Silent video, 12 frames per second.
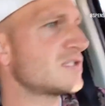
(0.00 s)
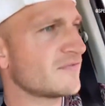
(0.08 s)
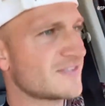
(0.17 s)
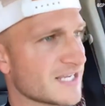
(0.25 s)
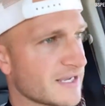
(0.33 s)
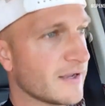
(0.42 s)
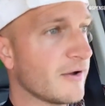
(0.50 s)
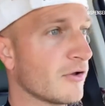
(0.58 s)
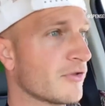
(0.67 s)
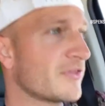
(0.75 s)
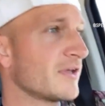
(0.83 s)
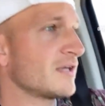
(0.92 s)
to health,
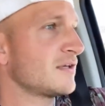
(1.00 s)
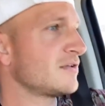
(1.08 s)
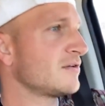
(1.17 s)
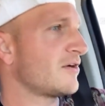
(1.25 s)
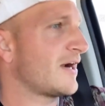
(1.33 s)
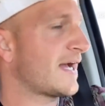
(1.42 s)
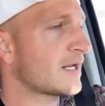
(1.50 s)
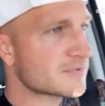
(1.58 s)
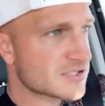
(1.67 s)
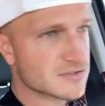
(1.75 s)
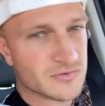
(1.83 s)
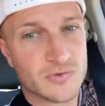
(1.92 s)
you're
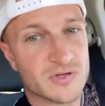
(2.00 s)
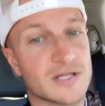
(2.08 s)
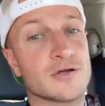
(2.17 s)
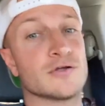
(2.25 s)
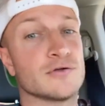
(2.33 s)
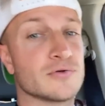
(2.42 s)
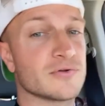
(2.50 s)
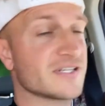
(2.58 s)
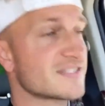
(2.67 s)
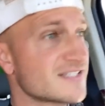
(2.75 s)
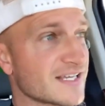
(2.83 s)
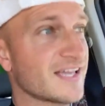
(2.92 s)
absolutely
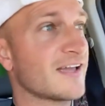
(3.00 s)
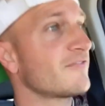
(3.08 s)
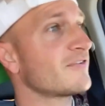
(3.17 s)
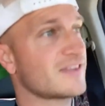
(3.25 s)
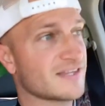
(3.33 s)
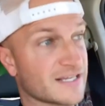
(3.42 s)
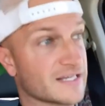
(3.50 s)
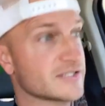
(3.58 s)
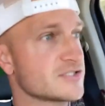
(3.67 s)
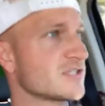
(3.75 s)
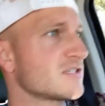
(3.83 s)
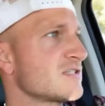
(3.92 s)
clueless to everything I
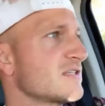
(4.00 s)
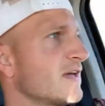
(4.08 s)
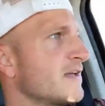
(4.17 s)
just said.